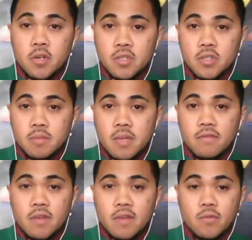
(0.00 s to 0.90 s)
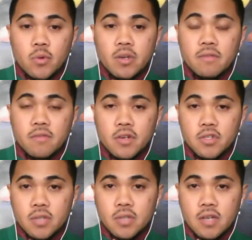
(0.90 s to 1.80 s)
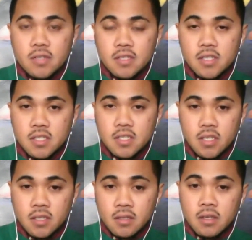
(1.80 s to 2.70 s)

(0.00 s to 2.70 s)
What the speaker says: person by February 1st, 2016,